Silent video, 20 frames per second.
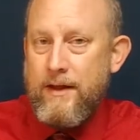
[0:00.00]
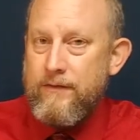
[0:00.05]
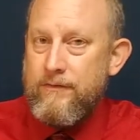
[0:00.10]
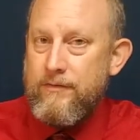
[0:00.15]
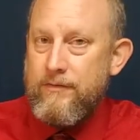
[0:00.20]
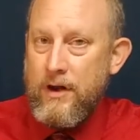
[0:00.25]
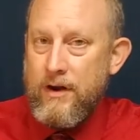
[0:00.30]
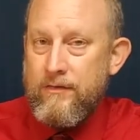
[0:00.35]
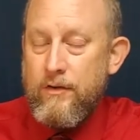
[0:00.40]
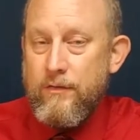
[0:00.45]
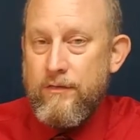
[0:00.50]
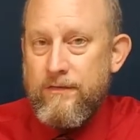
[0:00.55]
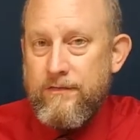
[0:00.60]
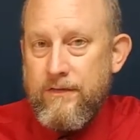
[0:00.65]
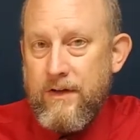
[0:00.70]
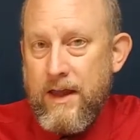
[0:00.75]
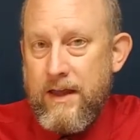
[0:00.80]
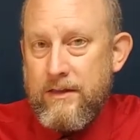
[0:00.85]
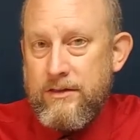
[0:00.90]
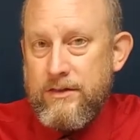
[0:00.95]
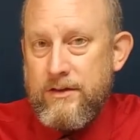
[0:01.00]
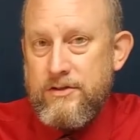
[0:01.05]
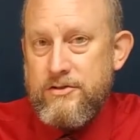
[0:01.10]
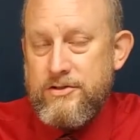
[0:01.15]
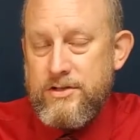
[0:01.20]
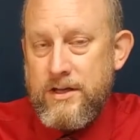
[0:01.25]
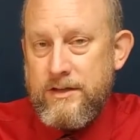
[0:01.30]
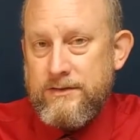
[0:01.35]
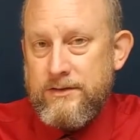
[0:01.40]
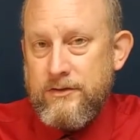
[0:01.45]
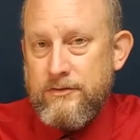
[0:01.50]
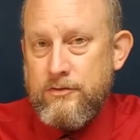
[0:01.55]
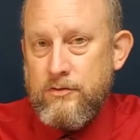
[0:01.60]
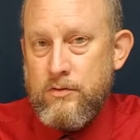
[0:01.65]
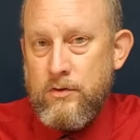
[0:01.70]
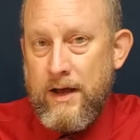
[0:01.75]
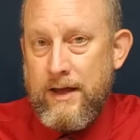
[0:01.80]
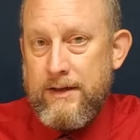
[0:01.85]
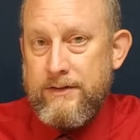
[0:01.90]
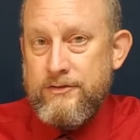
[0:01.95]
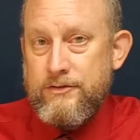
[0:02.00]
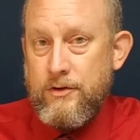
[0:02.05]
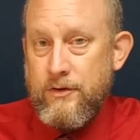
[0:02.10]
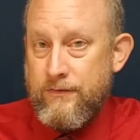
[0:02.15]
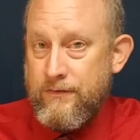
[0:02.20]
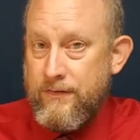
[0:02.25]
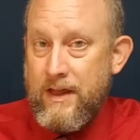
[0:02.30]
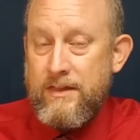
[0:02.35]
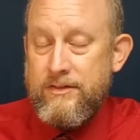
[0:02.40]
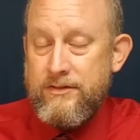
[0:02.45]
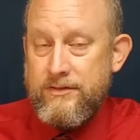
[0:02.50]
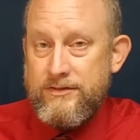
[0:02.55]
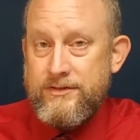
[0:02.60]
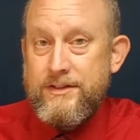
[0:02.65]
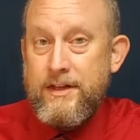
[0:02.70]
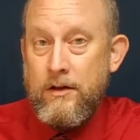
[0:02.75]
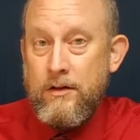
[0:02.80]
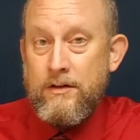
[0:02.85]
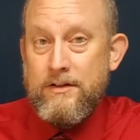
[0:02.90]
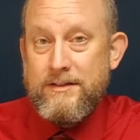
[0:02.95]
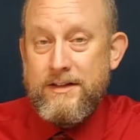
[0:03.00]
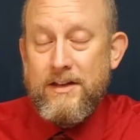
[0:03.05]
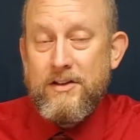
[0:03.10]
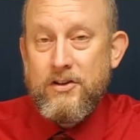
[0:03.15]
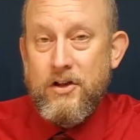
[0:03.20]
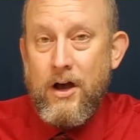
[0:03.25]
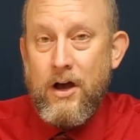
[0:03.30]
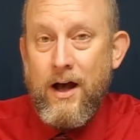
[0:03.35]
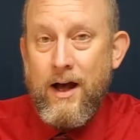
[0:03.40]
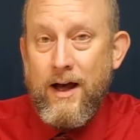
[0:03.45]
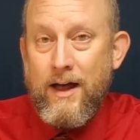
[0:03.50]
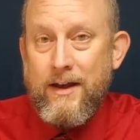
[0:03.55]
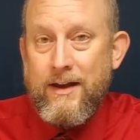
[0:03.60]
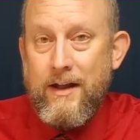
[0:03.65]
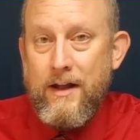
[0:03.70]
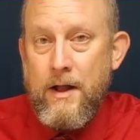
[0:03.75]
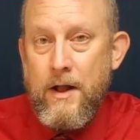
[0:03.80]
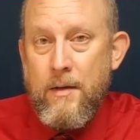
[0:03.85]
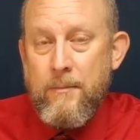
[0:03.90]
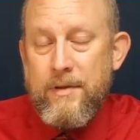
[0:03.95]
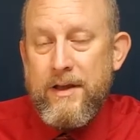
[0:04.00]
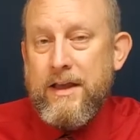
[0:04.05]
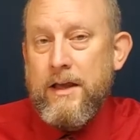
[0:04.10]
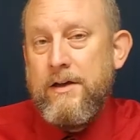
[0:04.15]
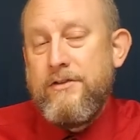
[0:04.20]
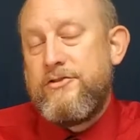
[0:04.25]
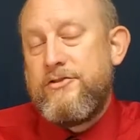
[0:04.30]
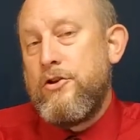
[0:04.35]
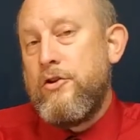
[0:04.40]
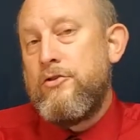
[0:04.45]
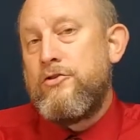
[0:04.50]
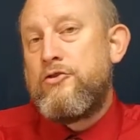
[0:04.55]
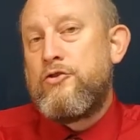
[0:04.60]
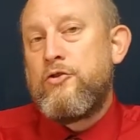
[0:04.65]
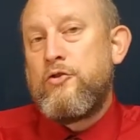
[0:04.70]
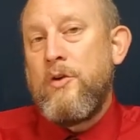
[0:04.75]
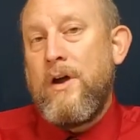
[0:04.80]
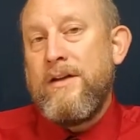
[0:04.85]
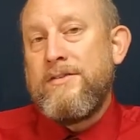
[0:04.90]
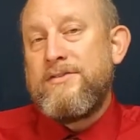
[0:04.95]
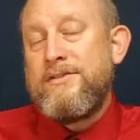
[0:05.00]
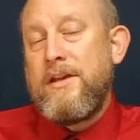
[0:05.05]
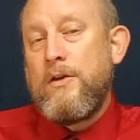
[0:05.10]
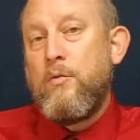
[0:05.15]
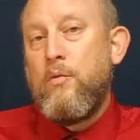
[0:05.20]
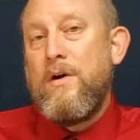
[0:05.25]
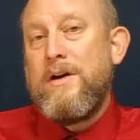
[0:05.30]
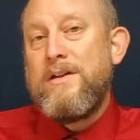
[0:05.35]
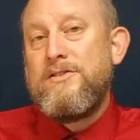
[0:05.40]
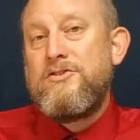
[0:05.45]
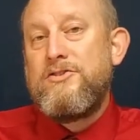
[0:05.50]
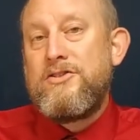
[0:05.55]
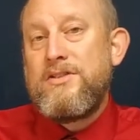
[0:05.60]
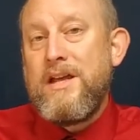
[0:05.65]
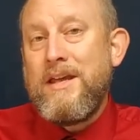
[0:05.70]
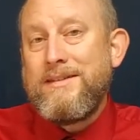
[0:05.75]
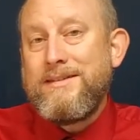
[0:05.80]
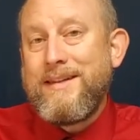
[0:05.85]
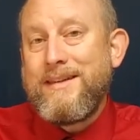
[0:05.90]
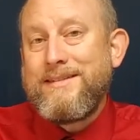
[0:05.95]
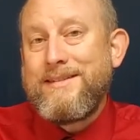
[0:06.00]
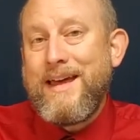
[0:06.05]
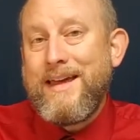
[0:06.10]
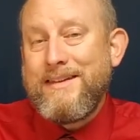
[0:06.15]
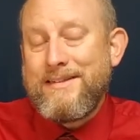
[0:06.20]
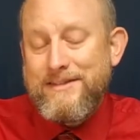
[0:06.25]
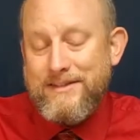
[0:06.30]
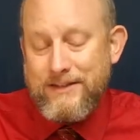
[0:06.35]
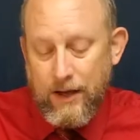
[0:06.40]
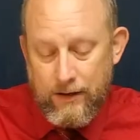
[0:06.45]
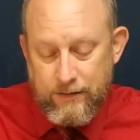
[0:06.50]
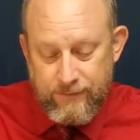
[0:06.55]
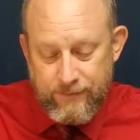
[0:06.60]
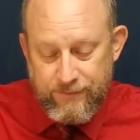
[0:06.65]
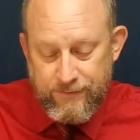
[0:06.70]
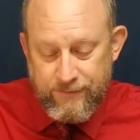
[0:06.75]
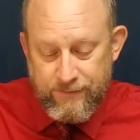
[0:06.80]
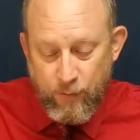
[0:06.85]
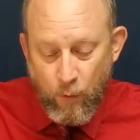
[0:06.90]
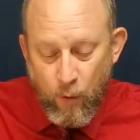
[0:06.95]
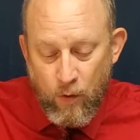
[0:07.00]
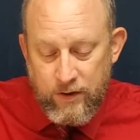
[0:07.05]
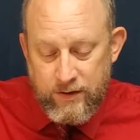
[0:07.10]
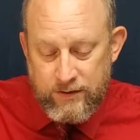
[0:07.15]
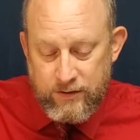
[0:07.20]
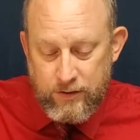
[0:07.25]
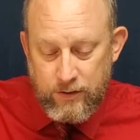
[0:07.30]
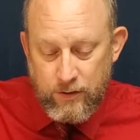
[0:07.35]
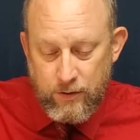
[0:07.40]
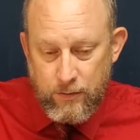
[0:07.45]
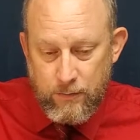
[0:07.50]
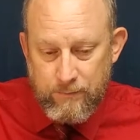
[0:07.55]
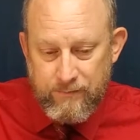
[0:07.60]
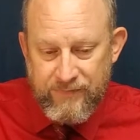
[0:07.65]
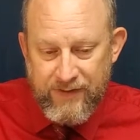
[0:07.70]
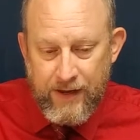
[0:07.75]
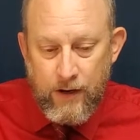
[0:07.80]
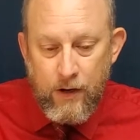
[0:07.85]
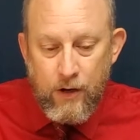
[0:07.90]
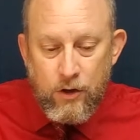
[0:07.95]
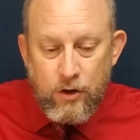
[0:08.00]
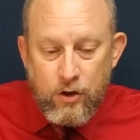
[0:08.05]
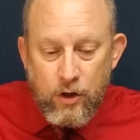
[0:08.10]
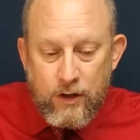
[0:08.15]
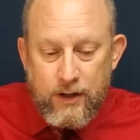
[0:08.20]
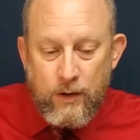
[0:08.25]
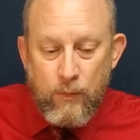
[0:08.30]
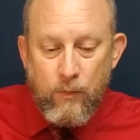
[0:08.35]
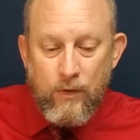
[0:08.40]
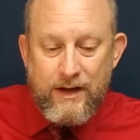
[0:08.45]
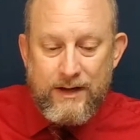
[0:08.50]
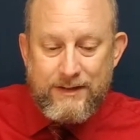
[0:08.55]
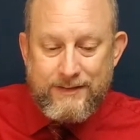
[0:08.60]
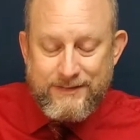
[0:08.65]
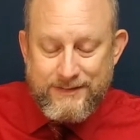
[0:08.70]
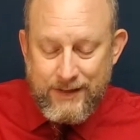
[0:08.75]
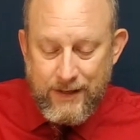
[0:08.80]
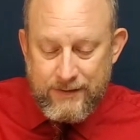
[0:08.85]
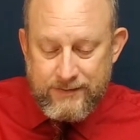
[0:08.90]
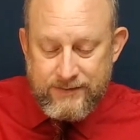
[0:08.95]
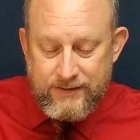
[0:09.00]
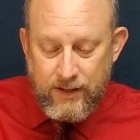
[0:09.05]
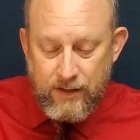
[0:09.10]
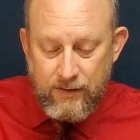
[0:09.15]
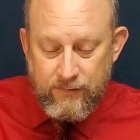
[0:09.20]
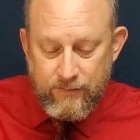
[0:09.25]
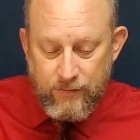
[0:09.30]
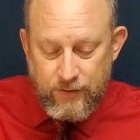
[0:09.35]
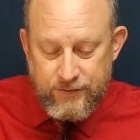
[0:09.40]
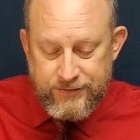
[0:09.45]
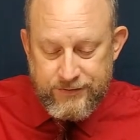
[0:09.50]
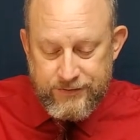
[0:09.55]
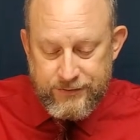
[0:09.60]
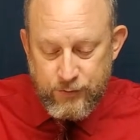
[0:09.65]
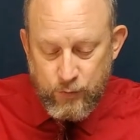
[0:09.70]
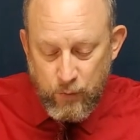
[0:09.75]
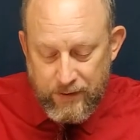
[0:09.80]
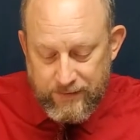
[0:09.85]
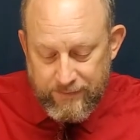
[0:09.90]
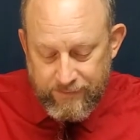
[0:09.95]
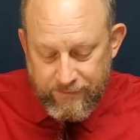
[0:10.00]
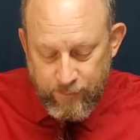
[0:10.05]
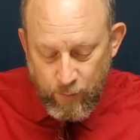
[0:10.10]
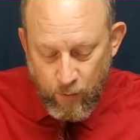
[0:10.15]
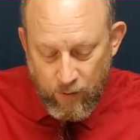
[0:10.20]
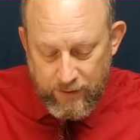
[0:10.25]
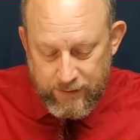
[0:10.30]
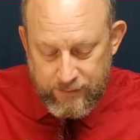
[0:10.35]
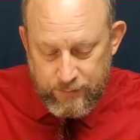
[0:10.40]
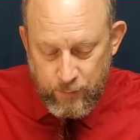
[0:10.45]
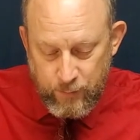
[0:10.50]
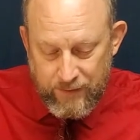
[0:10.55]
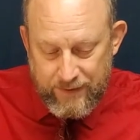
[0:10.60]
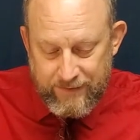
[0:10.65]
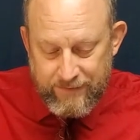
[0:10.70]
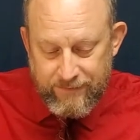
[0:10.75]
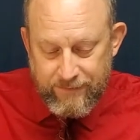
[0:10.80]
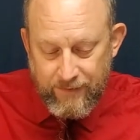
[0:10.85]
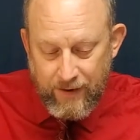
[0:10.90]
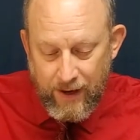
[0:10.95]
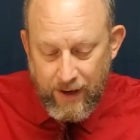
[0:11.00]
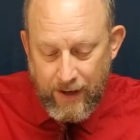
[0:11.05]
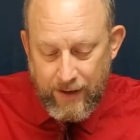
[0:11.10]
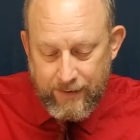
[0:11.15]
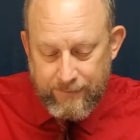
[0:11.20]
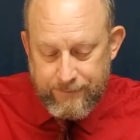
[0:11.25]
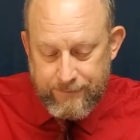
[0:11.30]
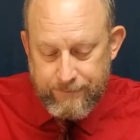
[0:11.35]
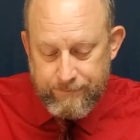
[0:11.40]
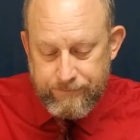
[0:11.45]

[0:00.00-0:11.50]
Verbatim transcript: if you have your faith in Jesus Christ, your faith still is in God because you're trusting what Jesus has done for you. Look at what it says here in verses 24 and 25.